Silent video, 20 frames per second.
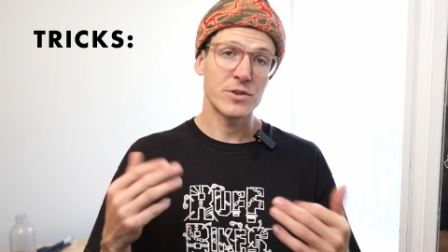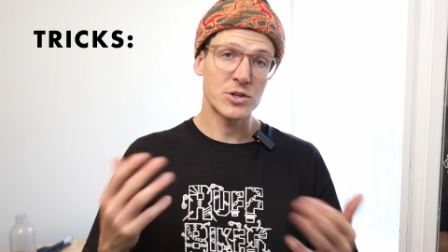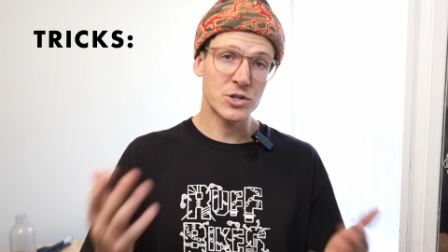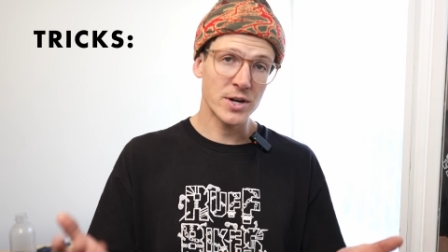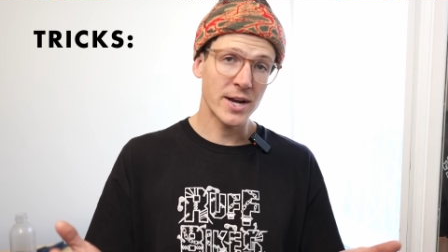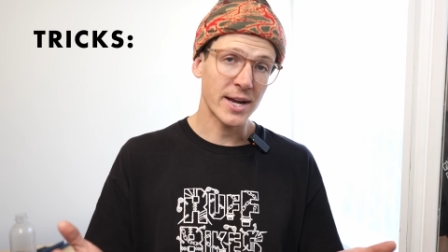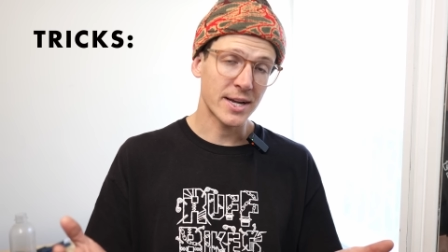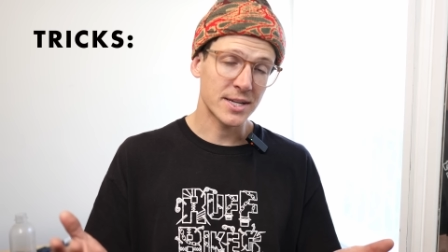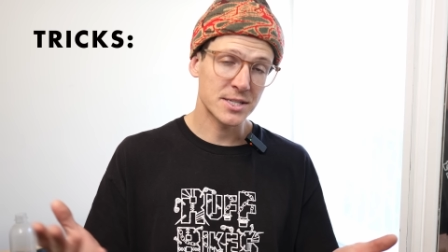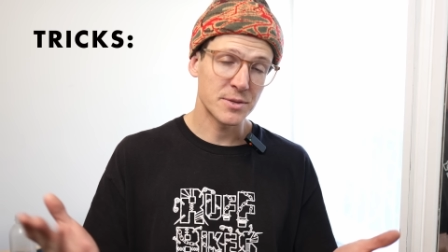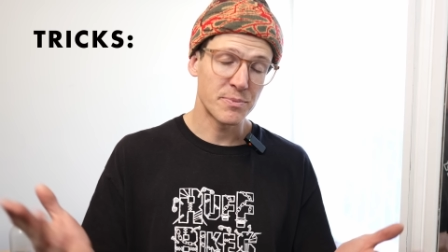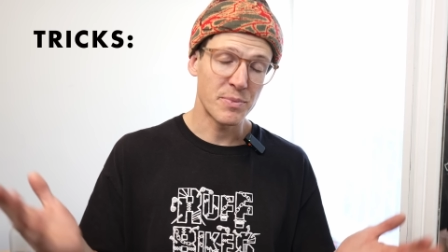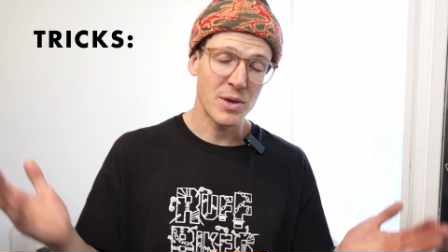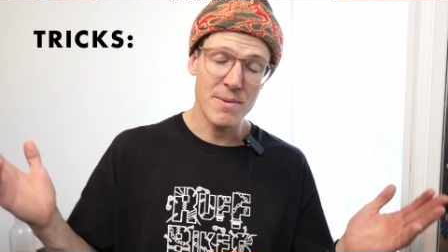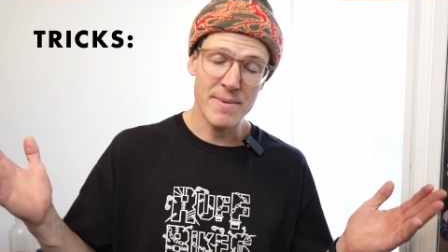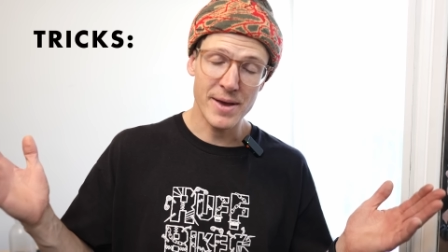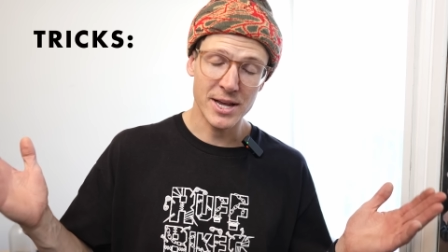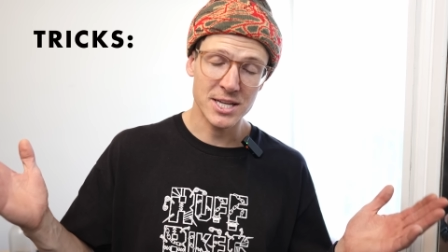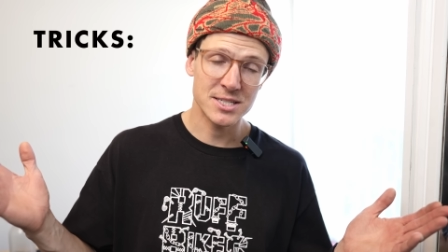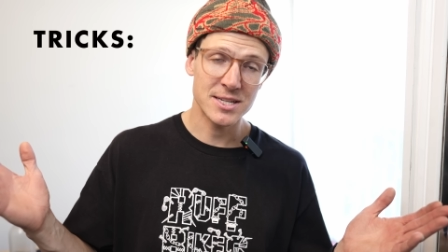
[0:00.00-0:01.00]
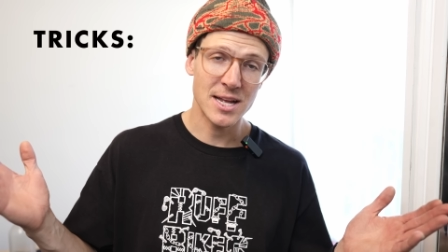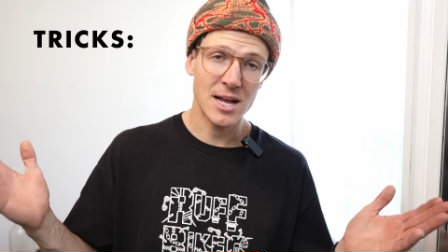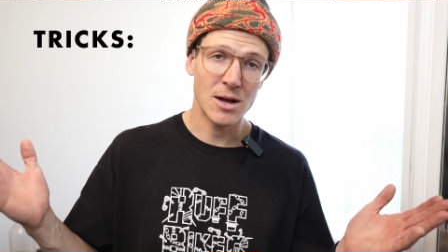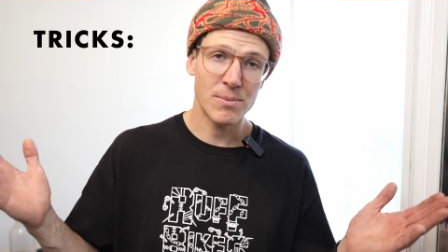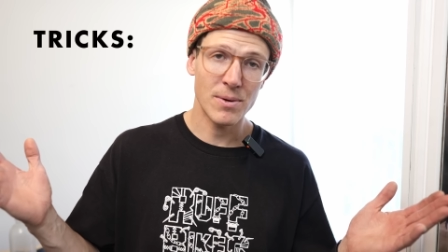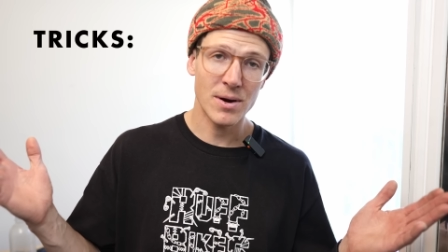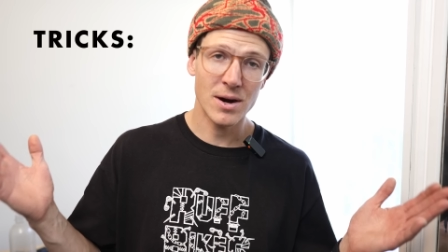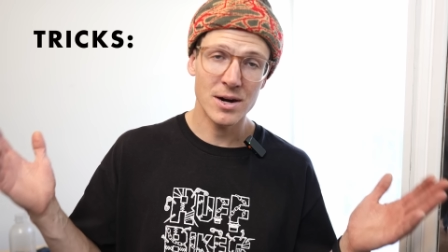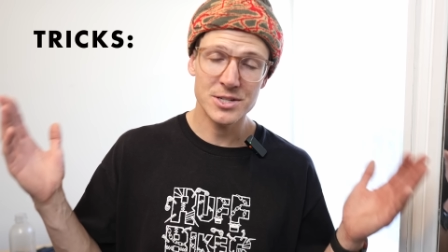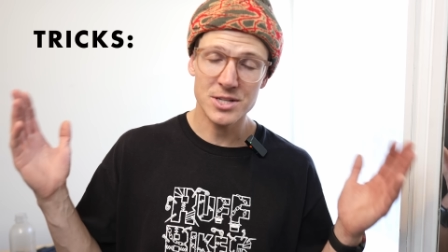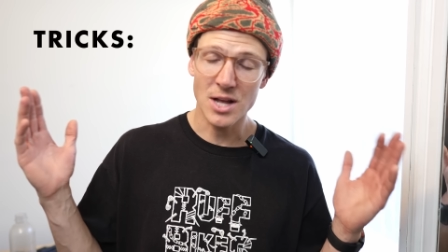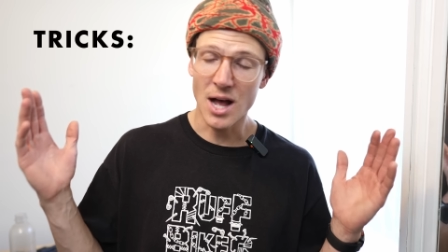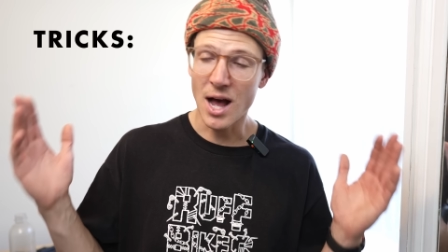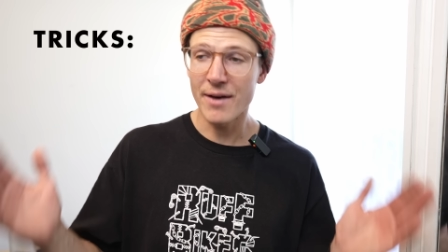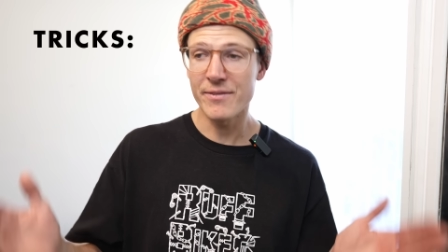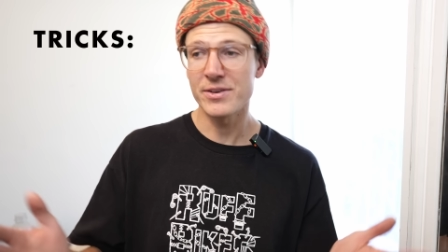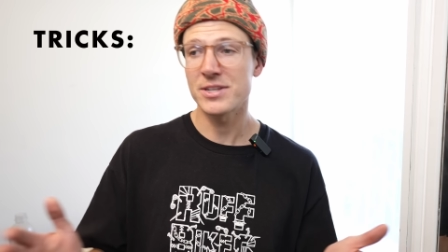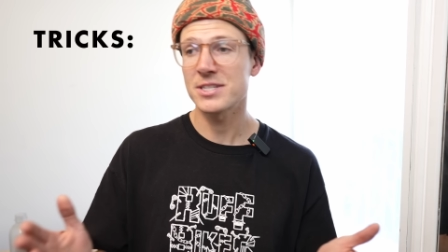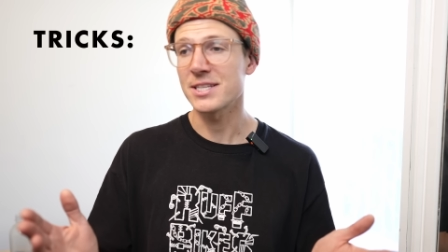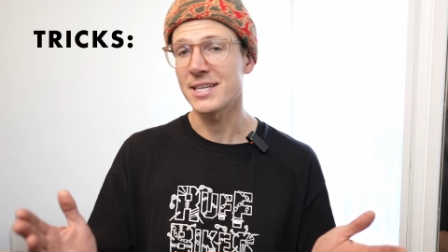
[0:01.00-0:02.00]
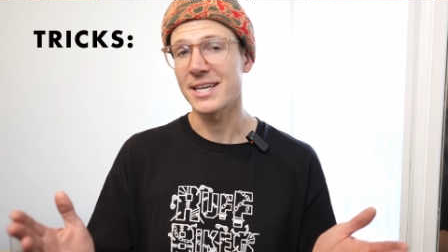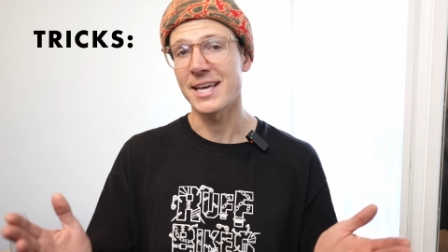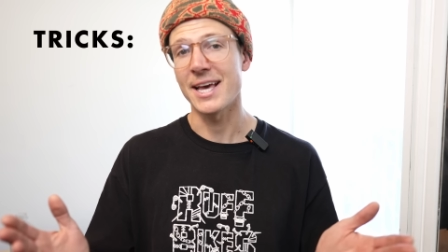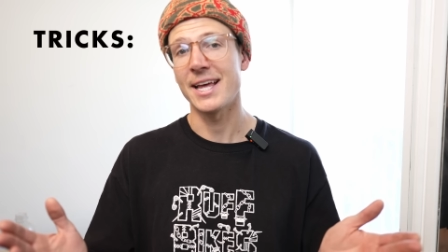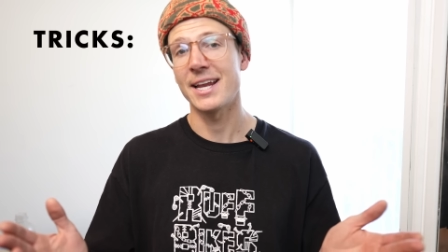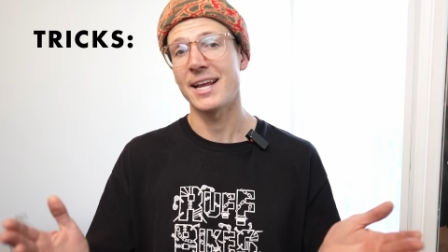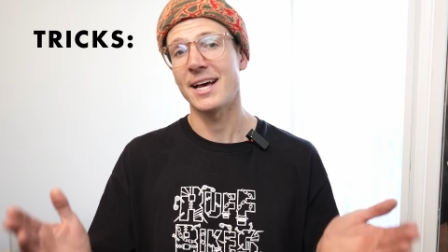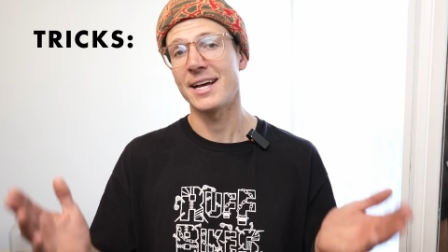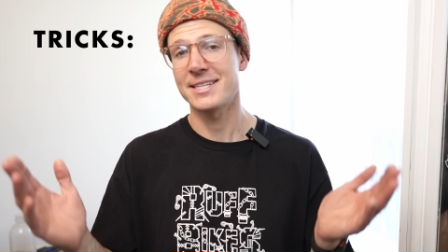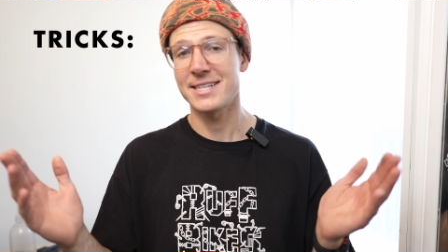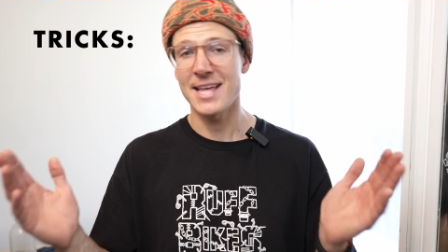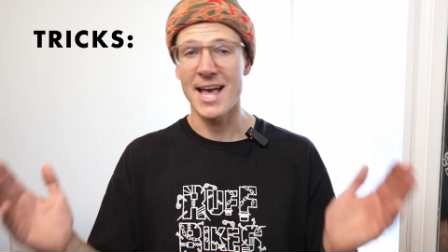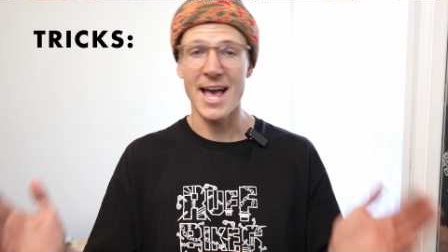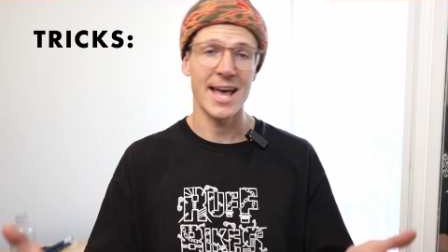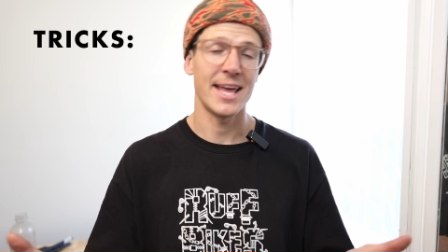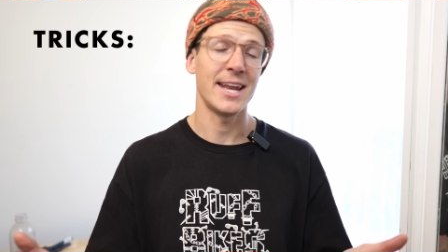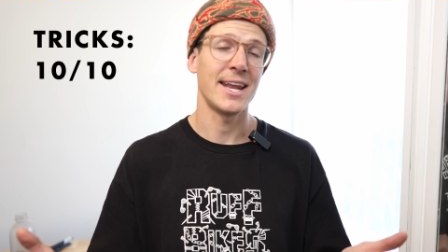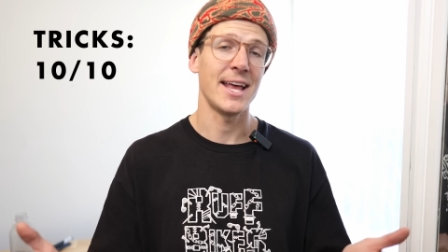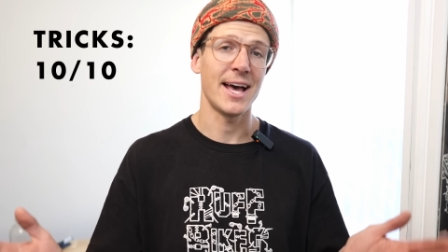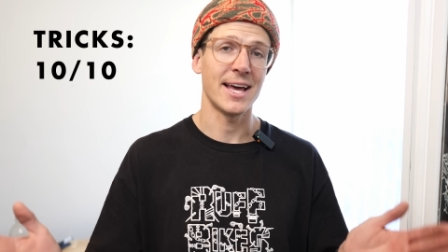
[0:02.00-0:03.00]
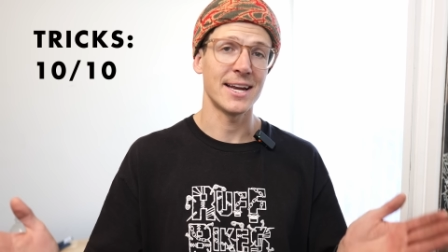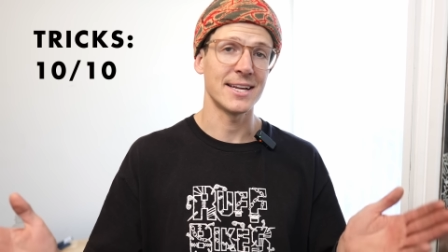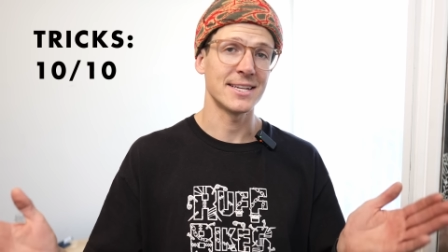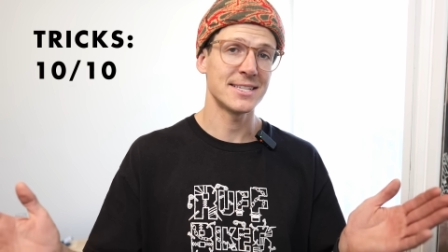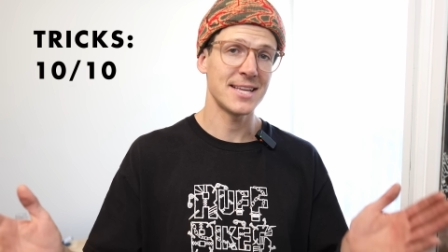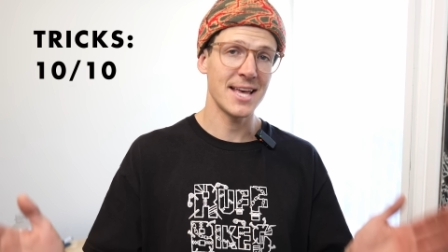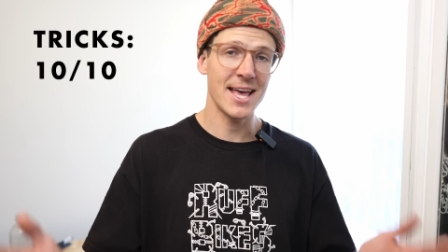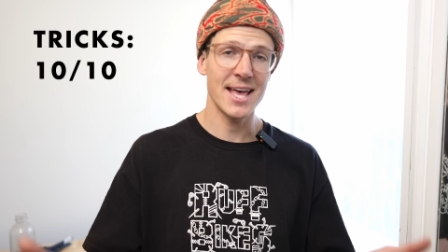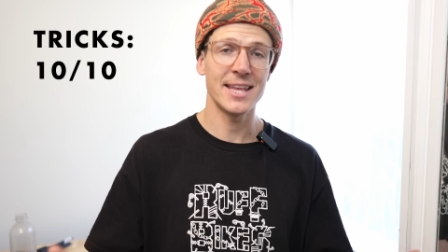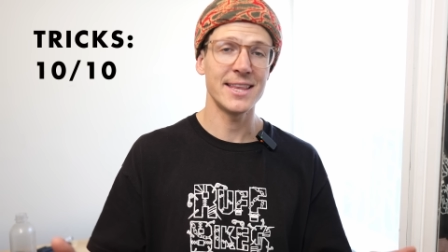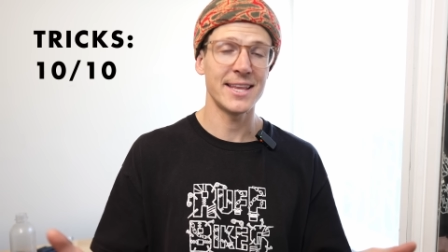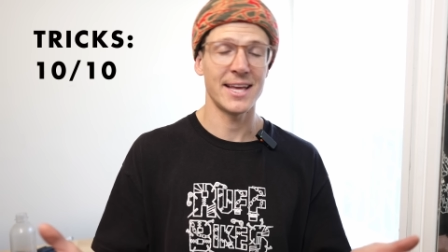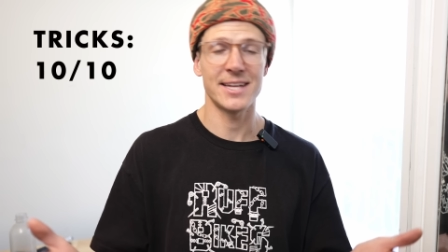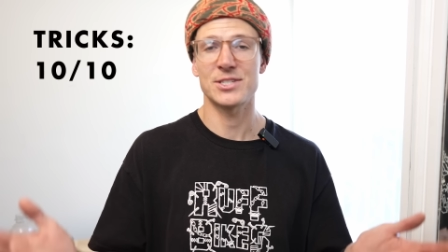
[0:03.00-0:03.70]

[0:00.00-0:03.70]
For tricks, BMX style bars obviously get a 10 out of 10.